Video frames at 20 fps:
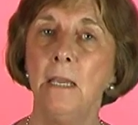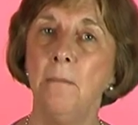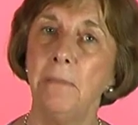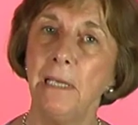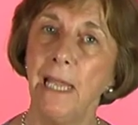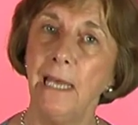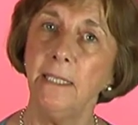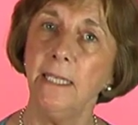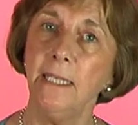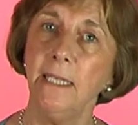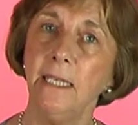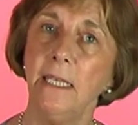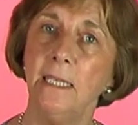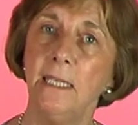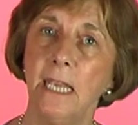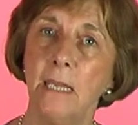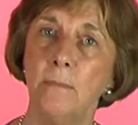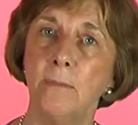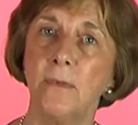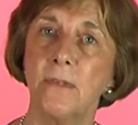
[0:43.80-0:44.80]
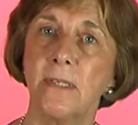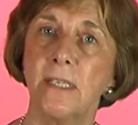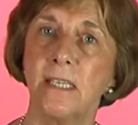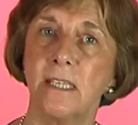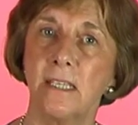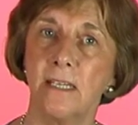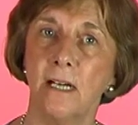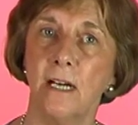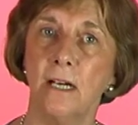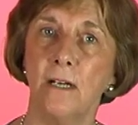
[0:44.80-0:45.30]
Planning enables
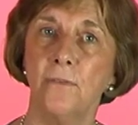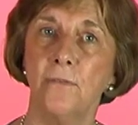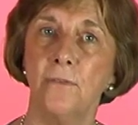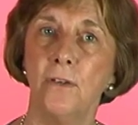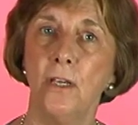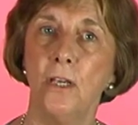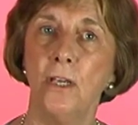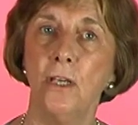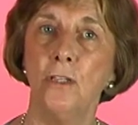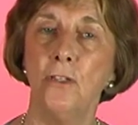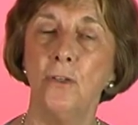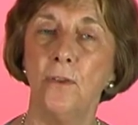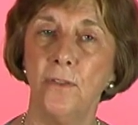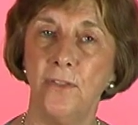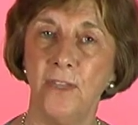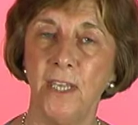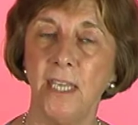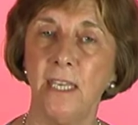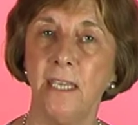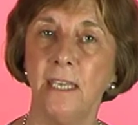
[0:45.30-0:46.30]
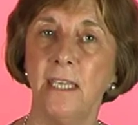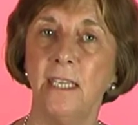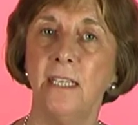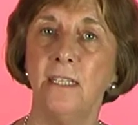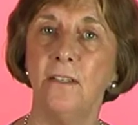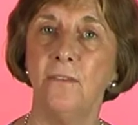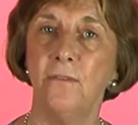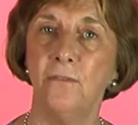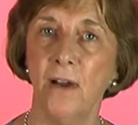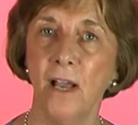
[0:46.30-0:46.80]
staff to think in
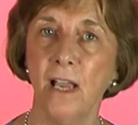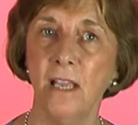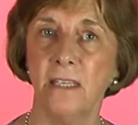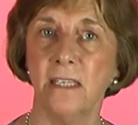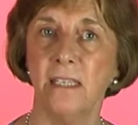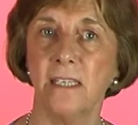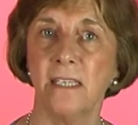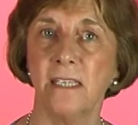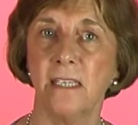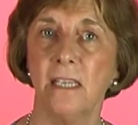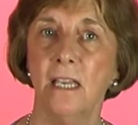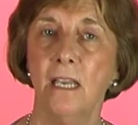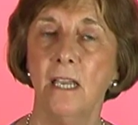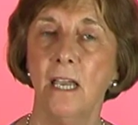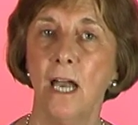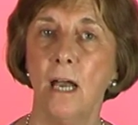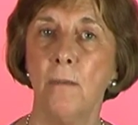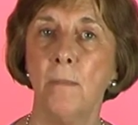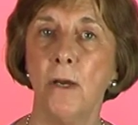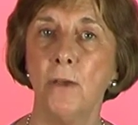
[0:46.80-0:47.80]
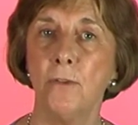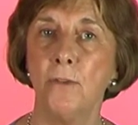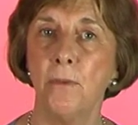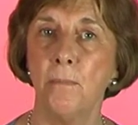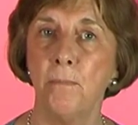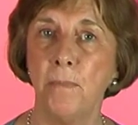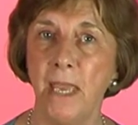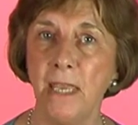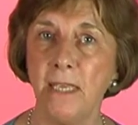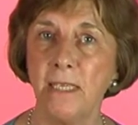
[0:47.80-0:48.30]
advance about the
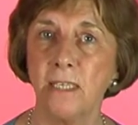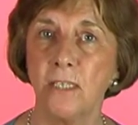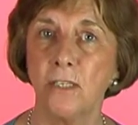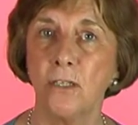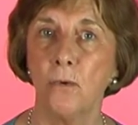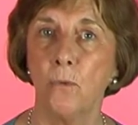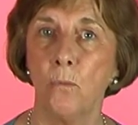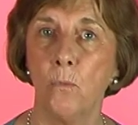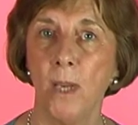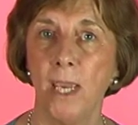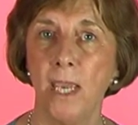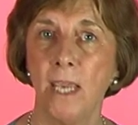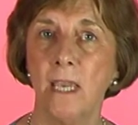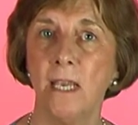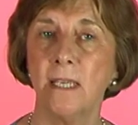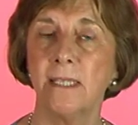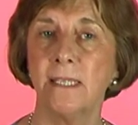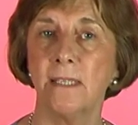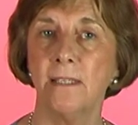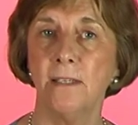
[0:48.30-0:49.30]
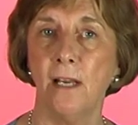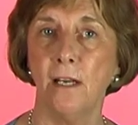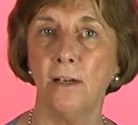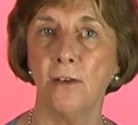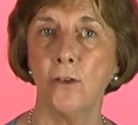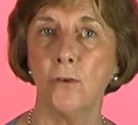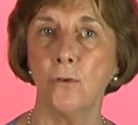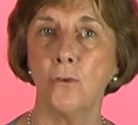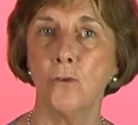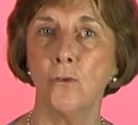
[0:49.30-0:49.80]
best way a
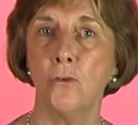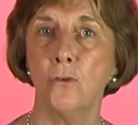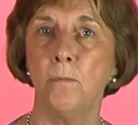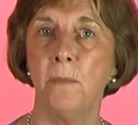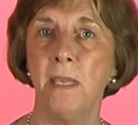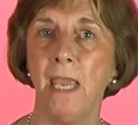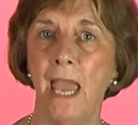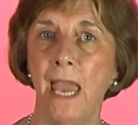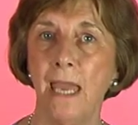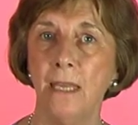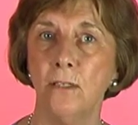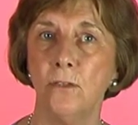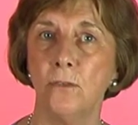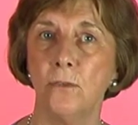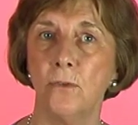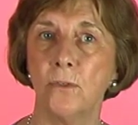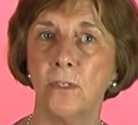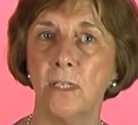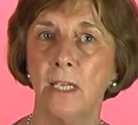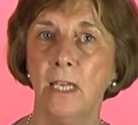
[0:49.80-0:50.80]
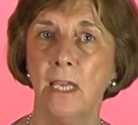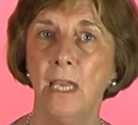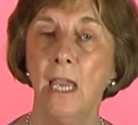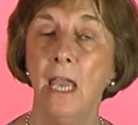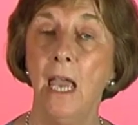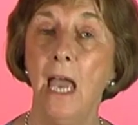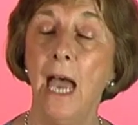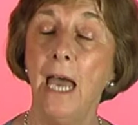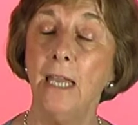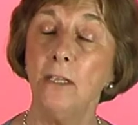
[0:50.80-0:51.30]
scenario should be handled
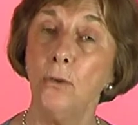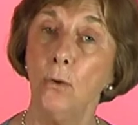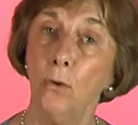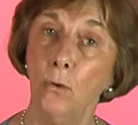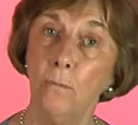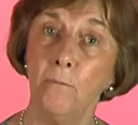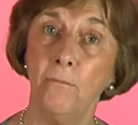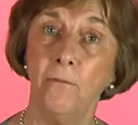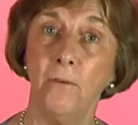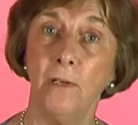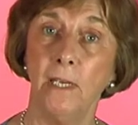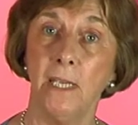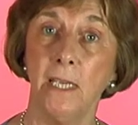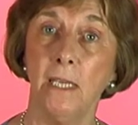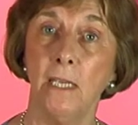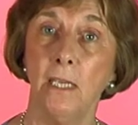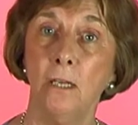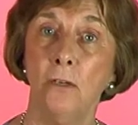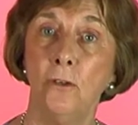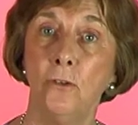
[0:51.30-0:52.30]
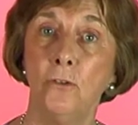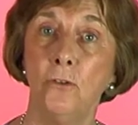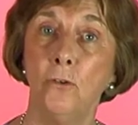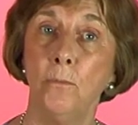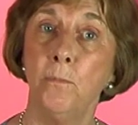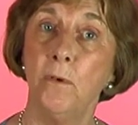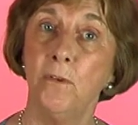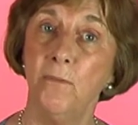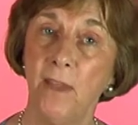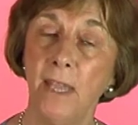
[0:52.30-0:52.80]
and hopefully to
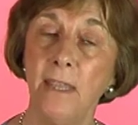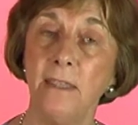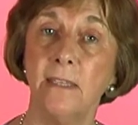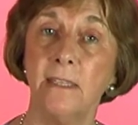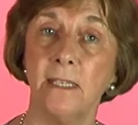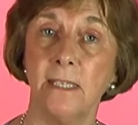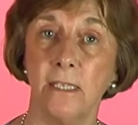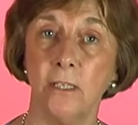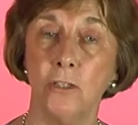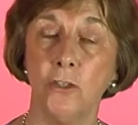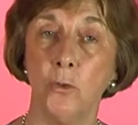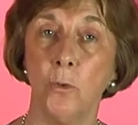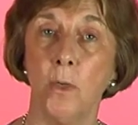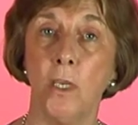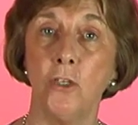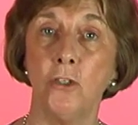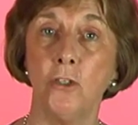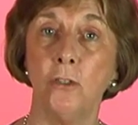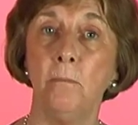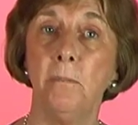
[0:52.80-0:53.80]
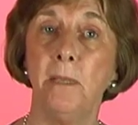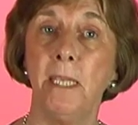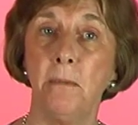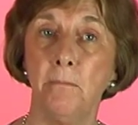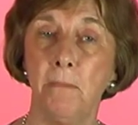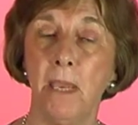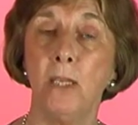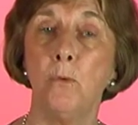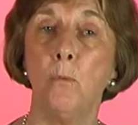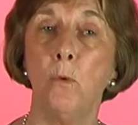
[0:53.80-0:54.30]
prevent the situation being
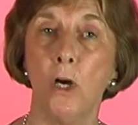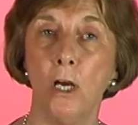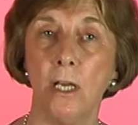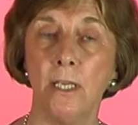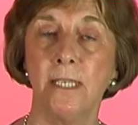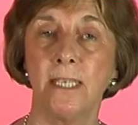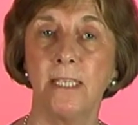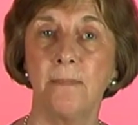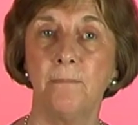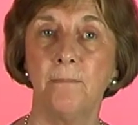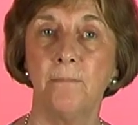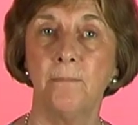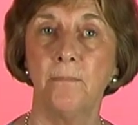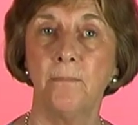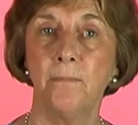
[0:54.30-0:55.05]
made worse.